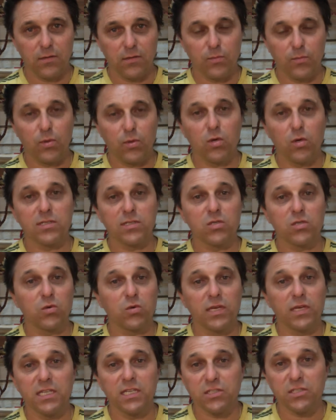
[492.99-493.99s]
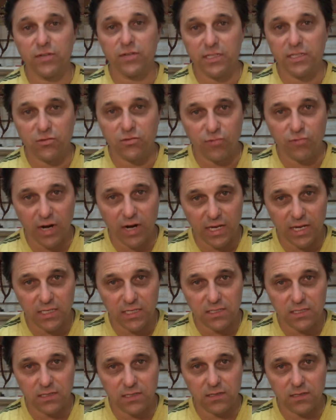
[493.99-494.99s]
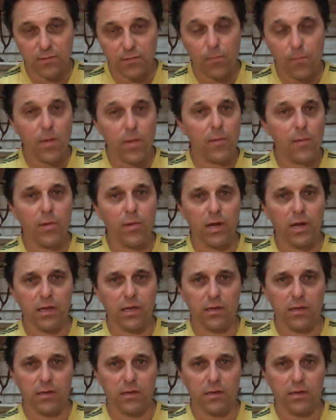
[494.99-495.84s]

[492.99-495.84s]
Personal history is erased. Memory,